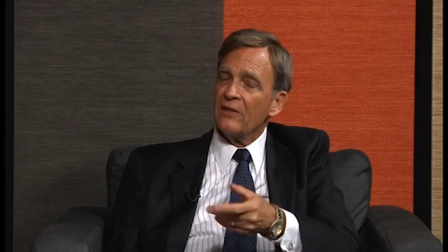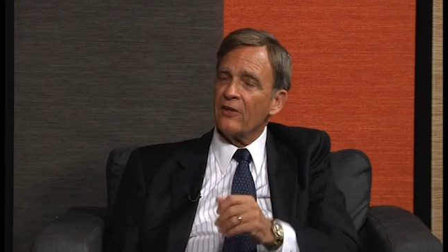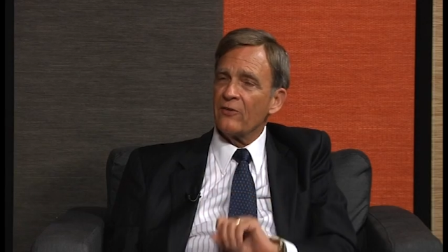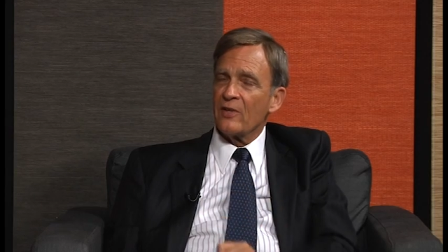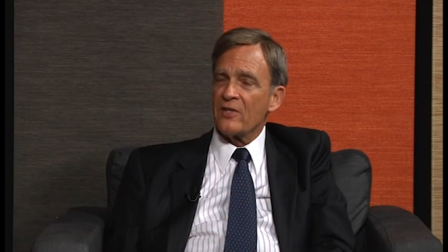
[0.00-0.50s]
It's
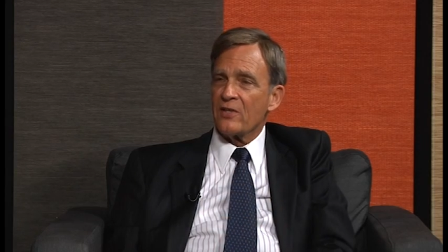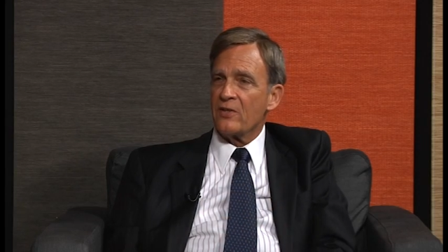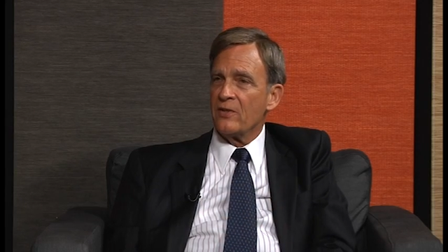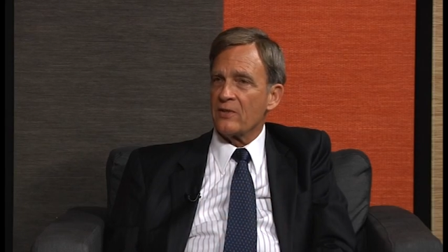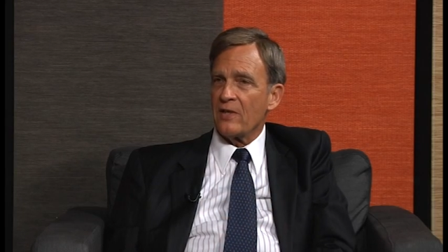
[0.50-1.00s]
interesting
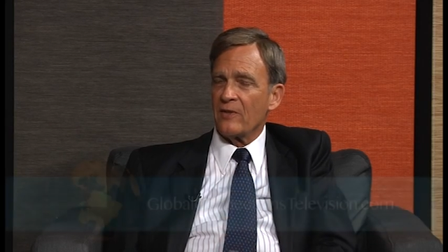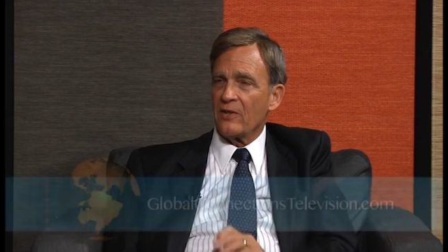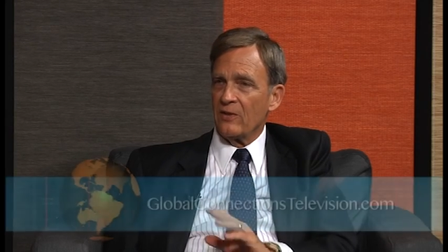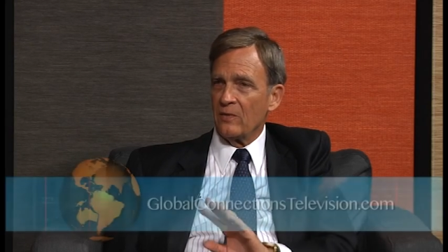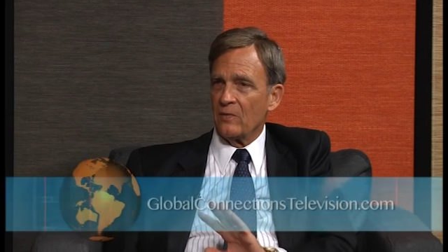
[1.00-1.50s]
too, as I
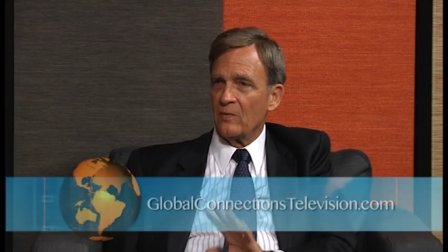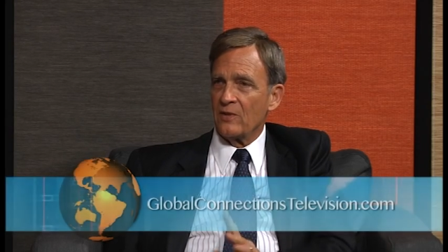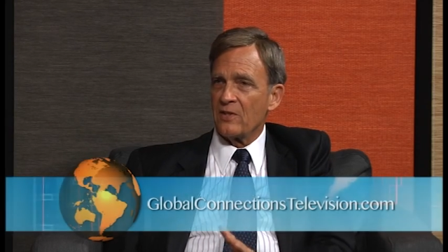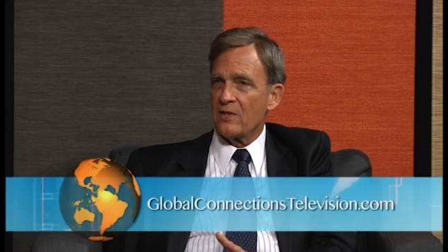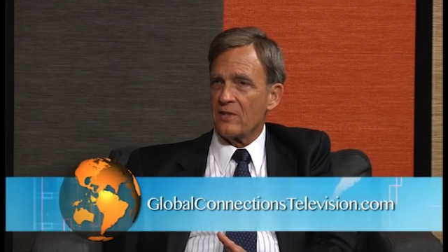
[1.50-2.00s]
recall,
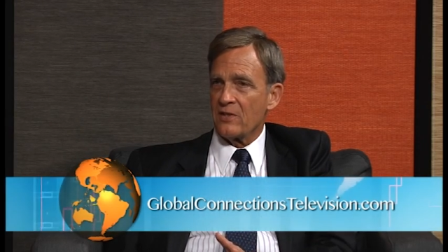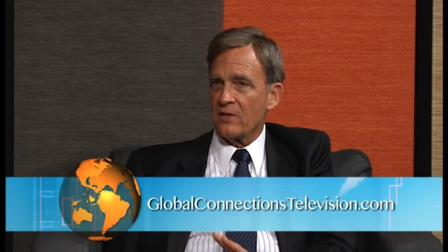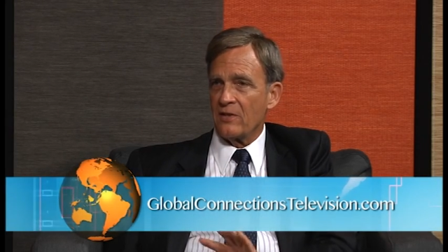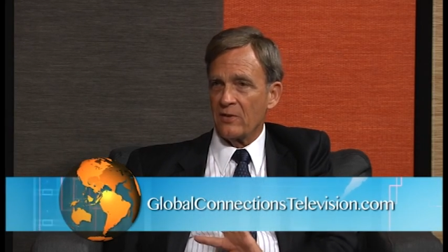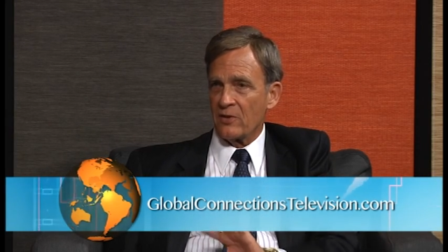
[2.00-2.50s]
one
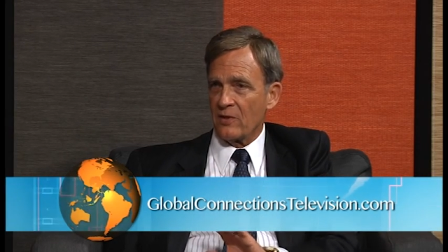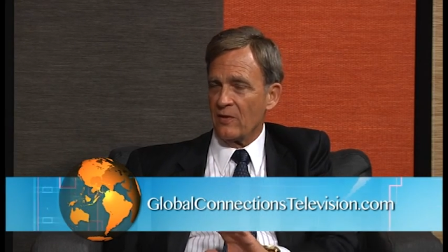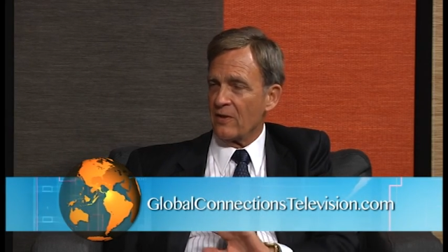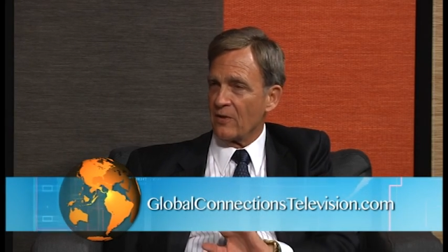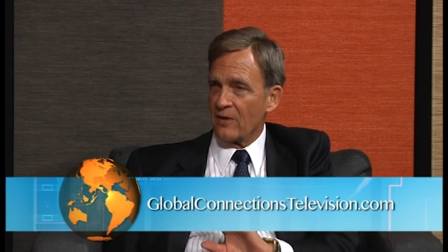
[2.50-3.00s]
statistic years
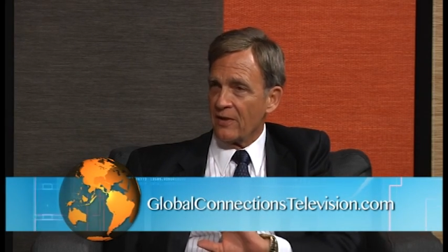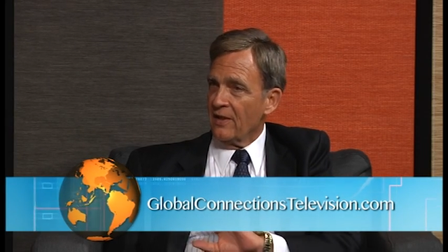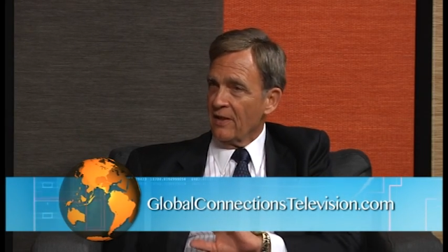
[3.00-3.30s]
ago I heard